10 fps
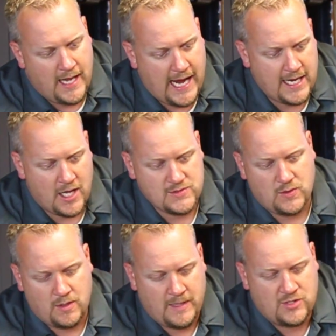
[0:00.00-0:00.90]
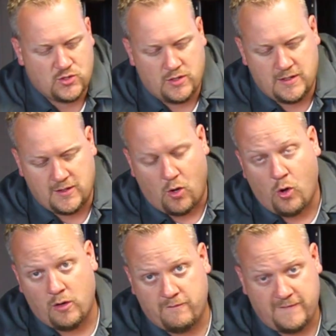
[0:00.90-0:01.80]
And also you want to make sure that the
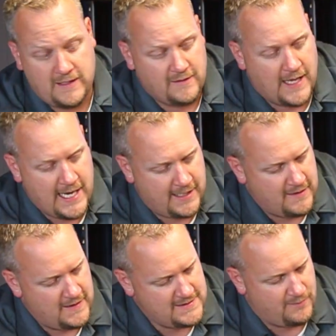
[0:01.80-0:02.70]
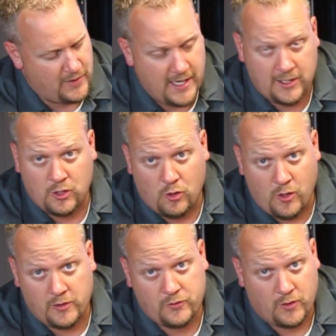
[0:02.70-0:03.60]
oil feed line is supplying good
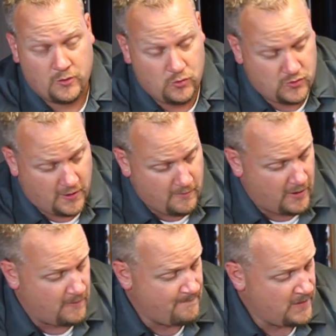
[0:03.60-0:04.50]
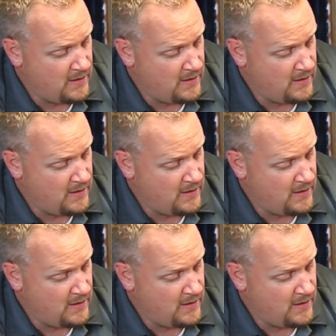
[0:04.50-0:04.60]
oil to our new turbo.